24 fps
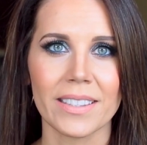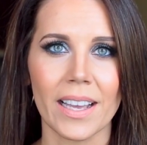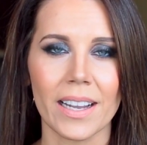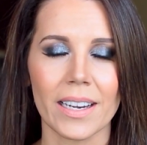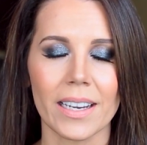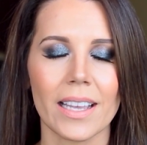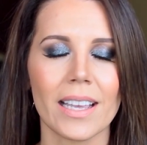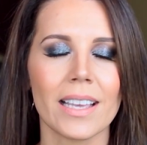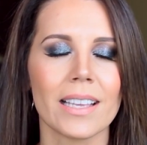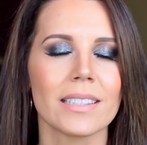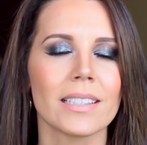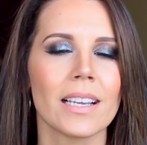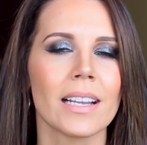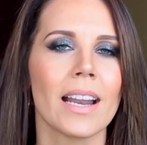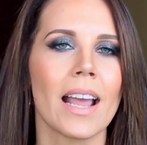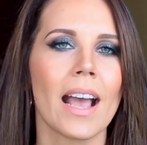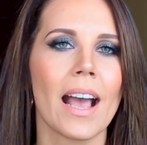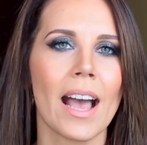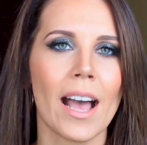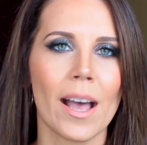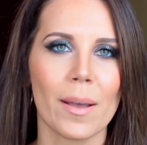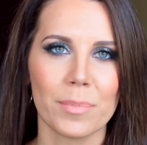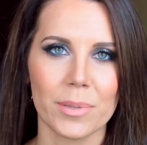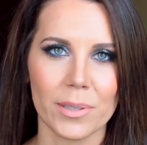That is an
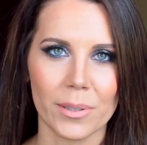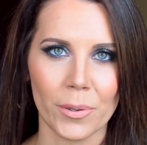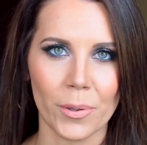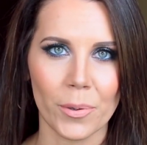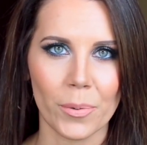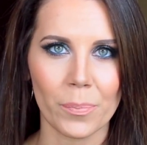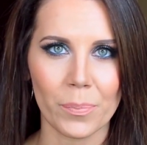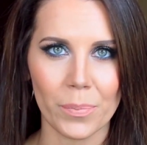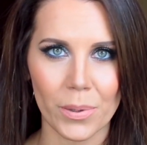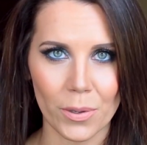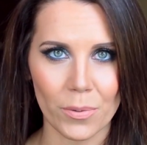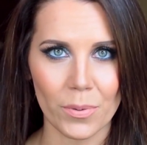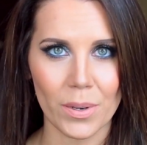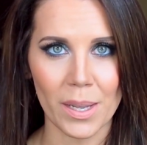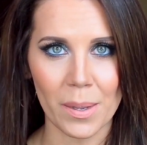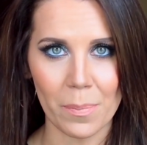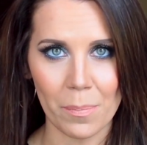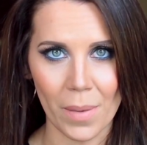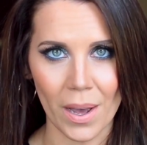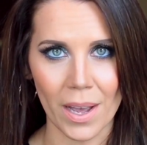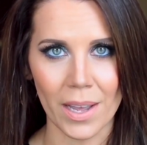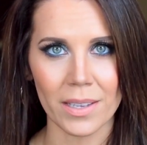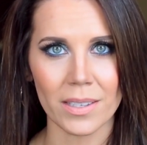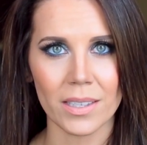absolute beauty
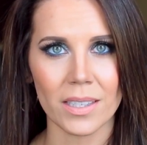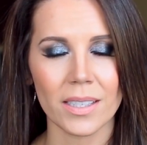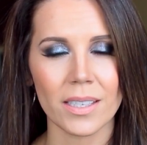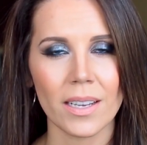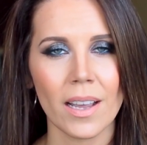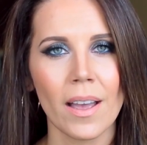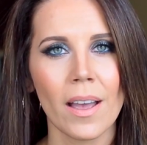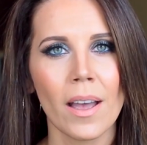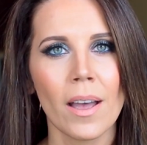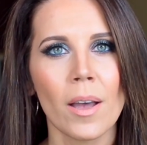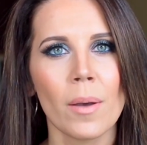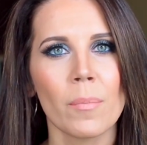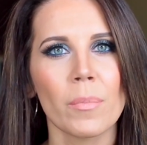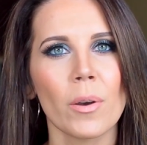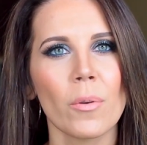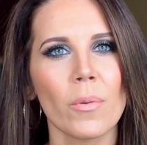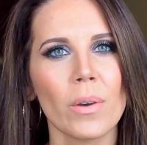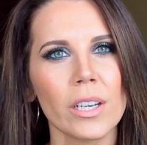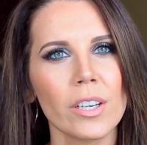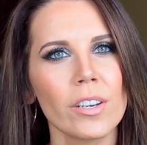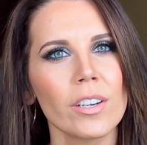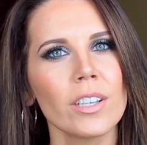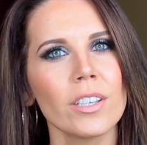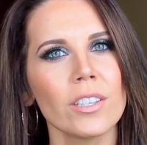must. But
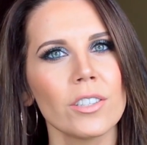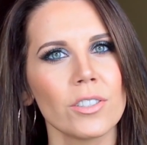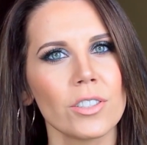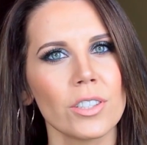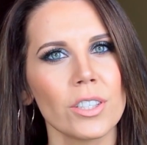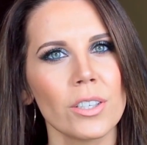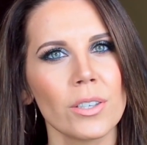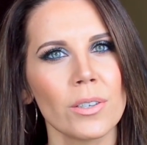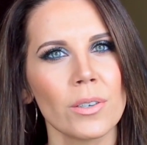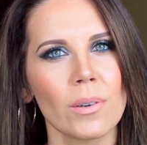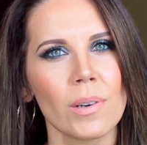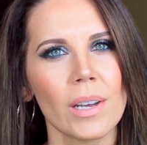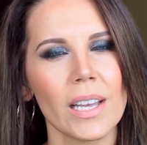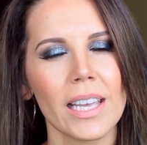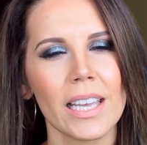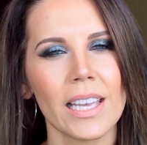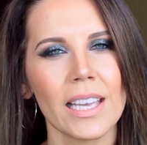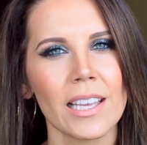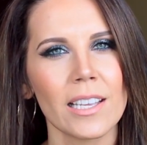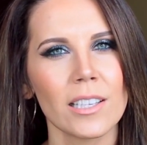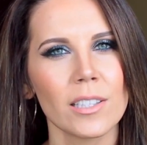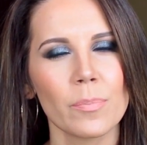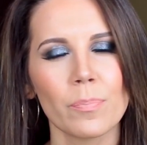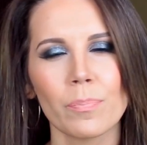what you're gonna do
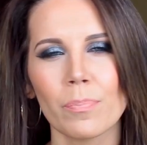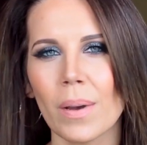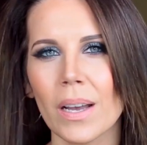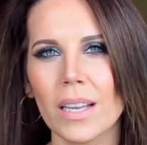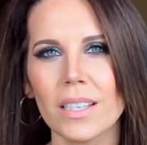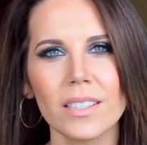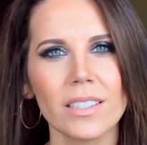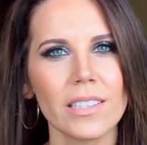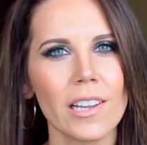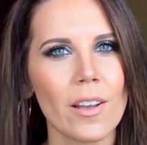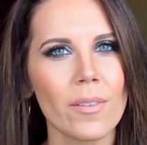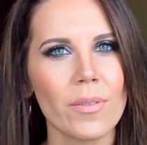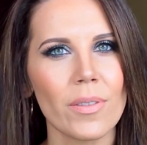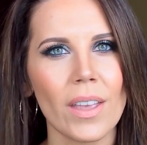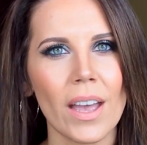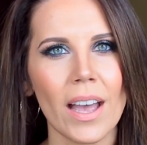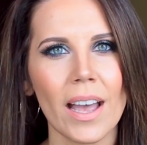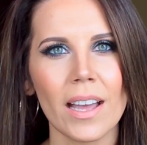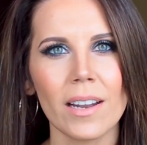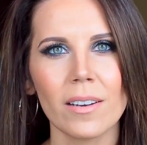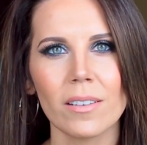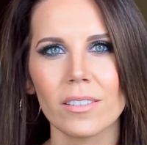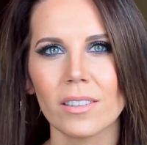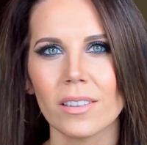is bust out
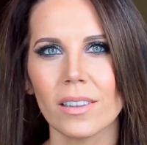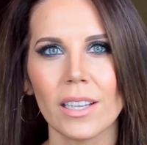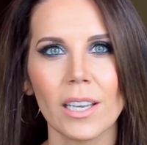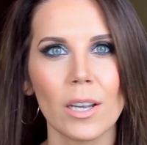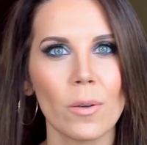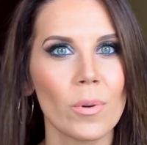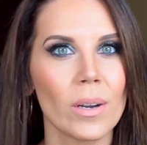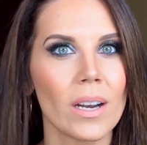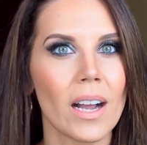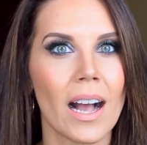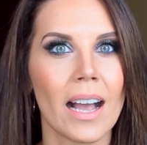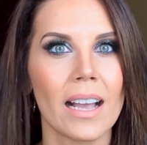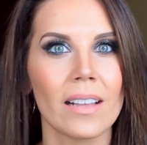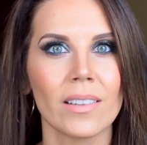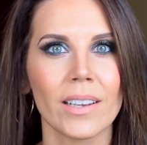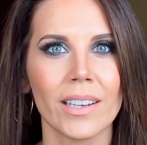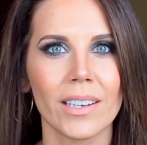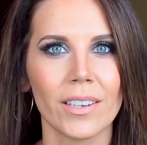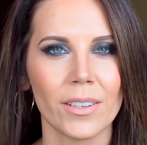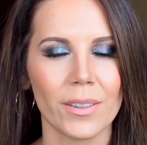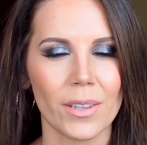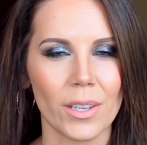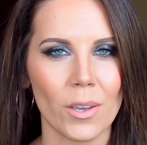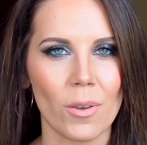that liquid
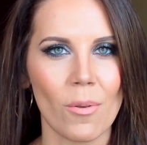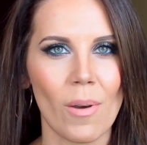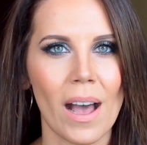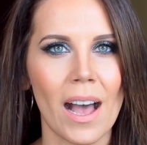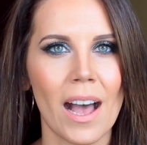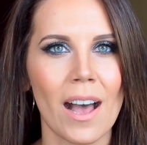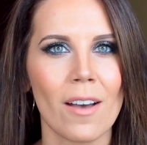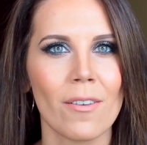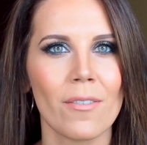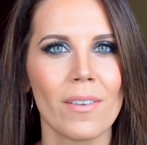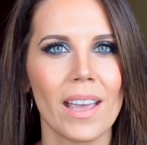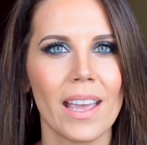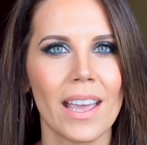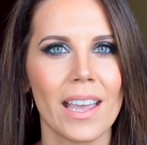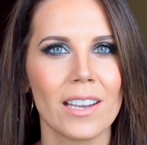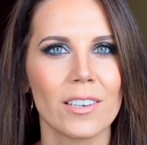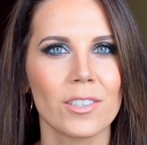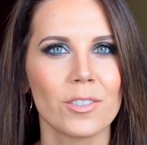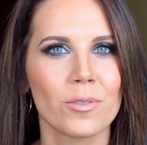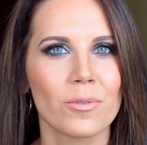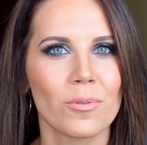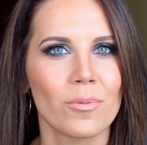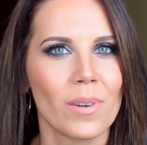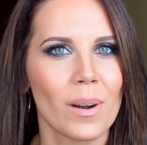eyeliner that you have a
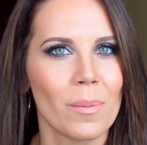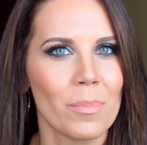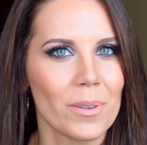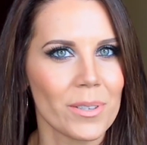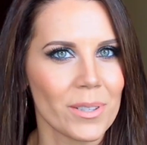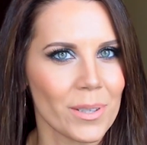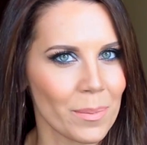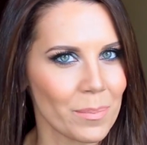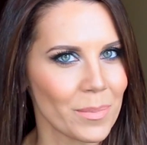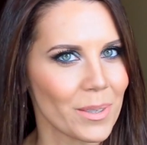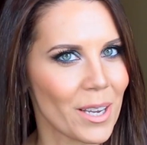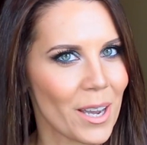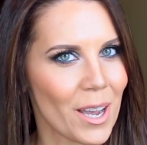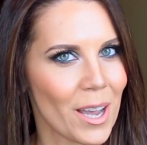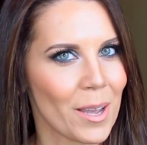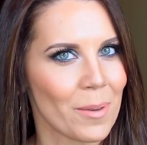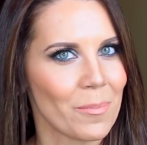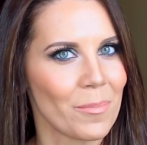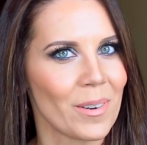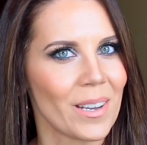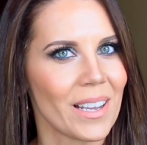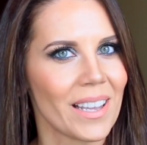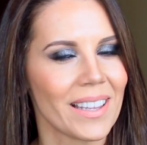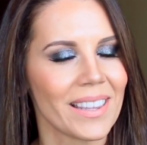troublesome
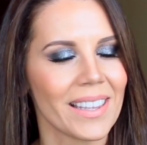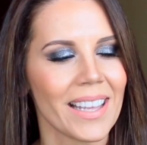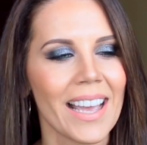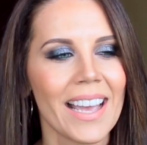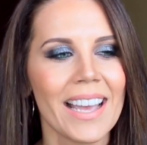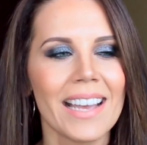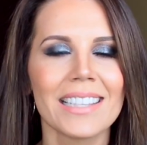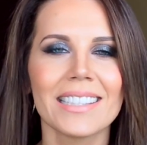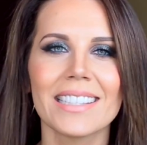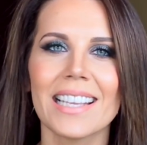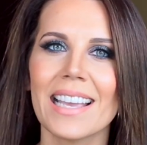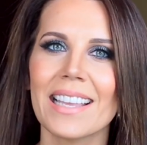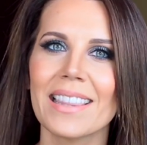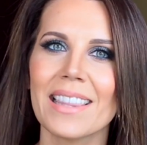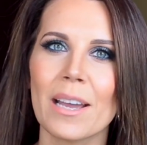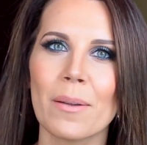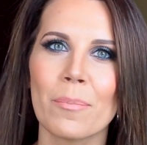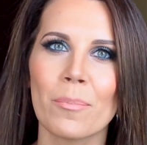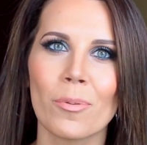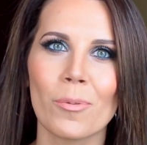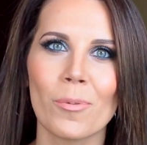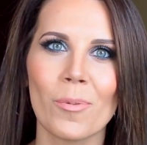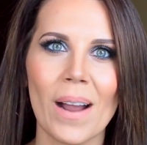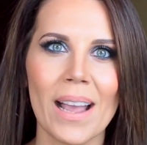time with. Take
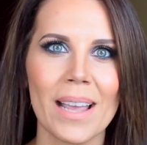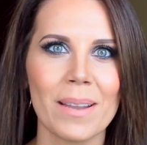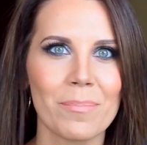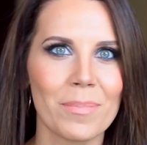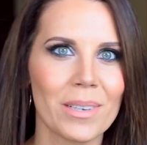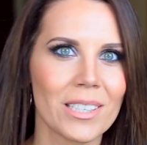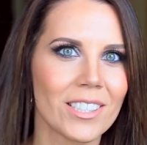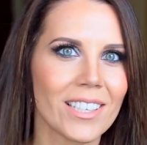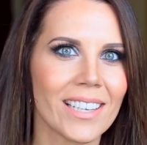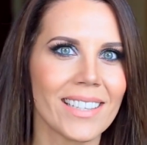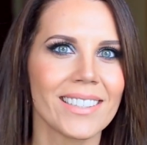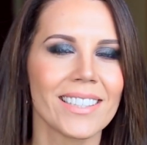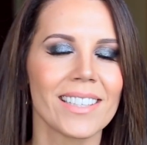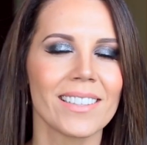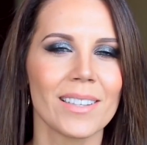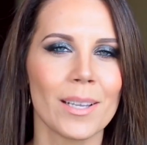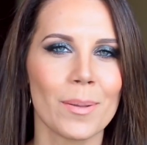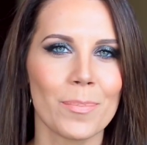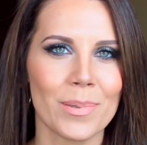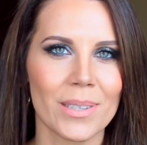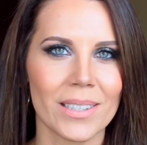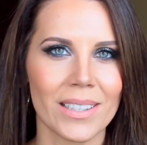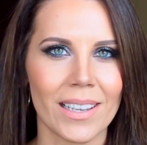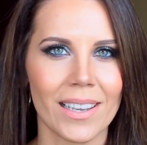that bright magenta
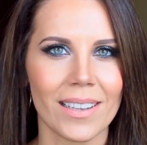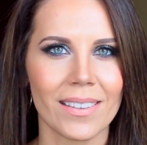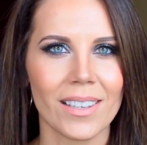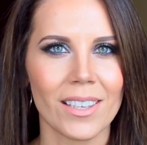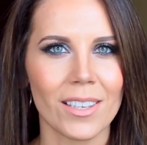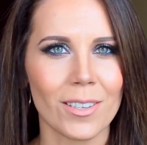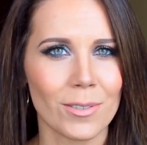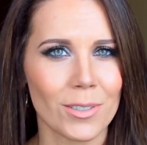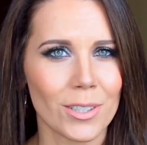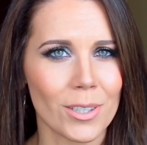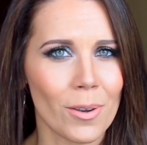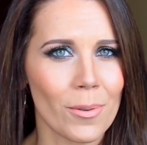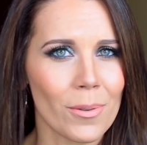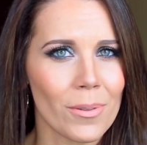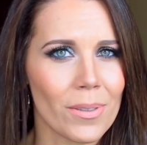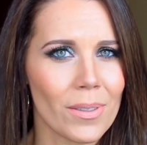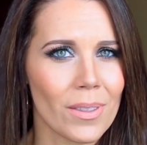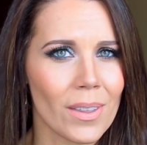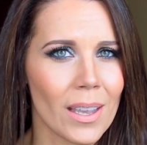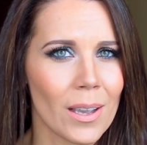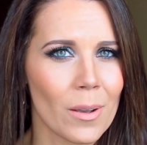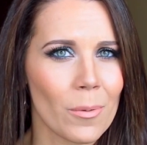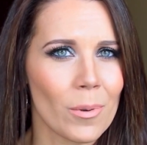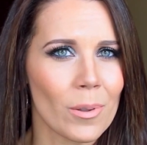lipstick that you don't
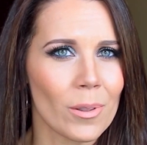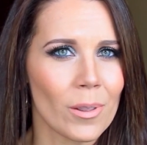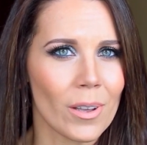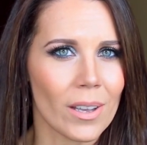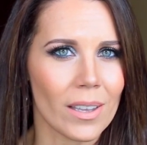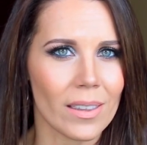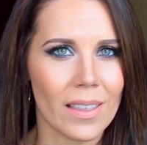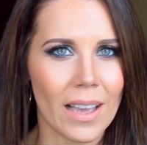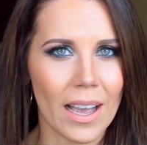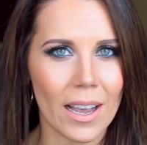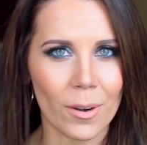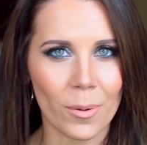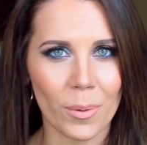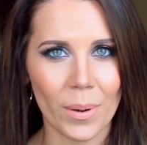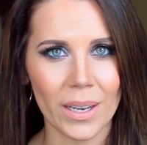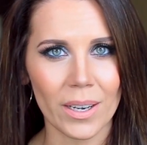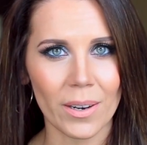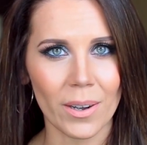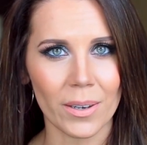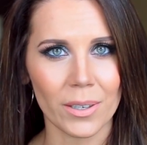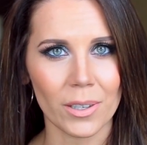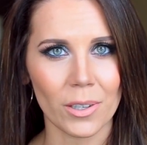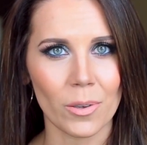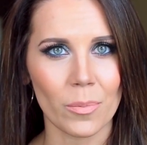think will look that great
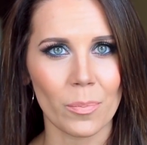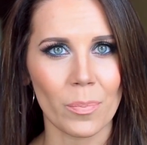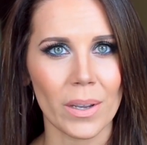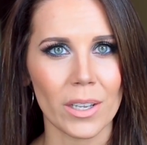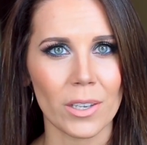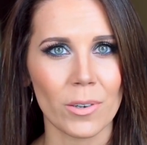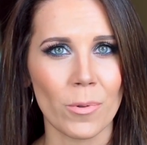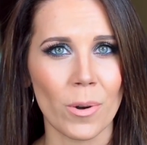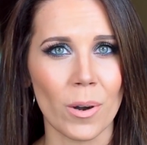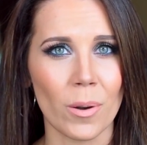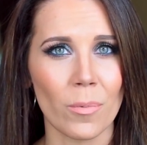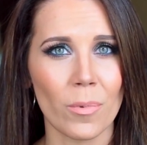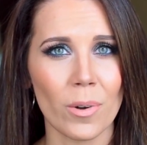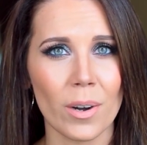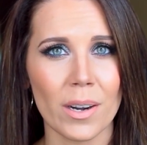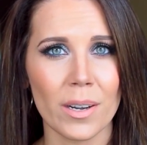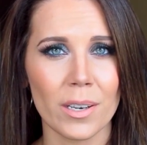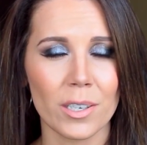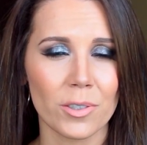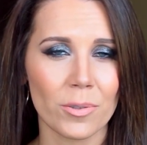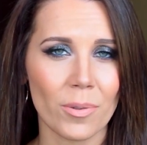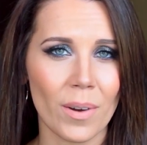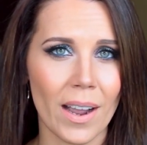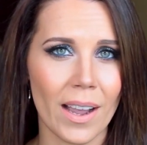on you, but you are ready
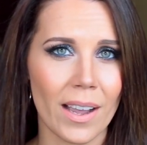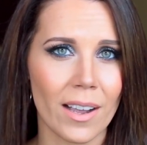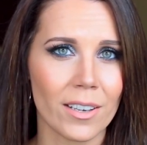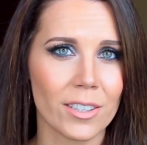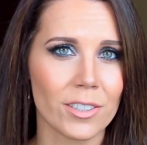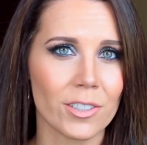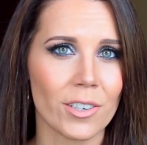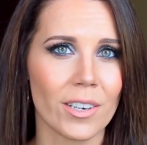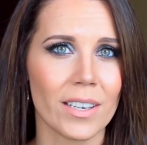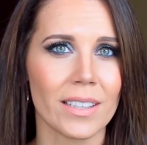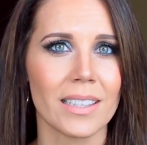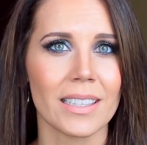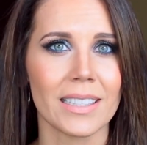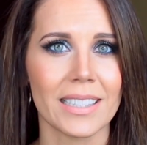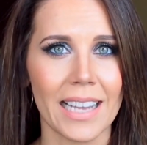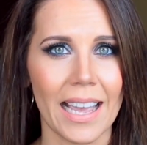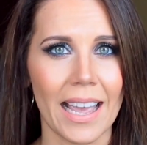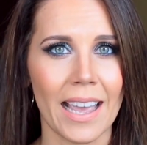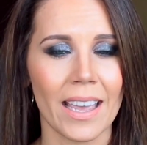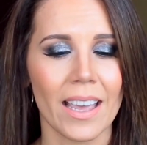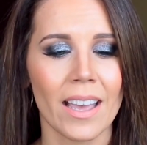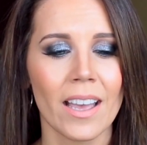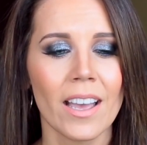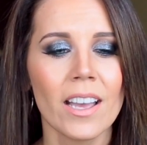to try on during the
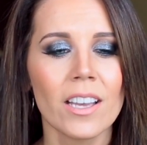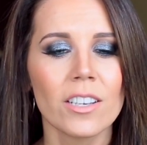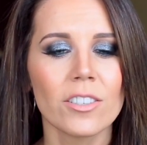day.